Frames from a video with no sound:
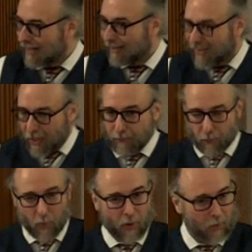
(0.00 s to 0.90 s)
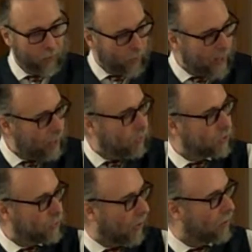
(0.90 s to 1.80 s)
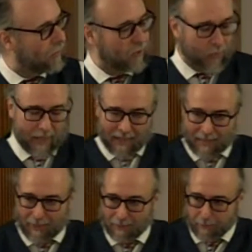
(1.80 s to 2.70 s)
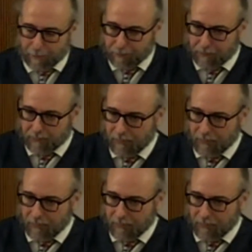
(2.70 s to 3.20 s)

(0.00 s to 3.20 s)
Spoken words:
therefore we will struggle to reclaim it.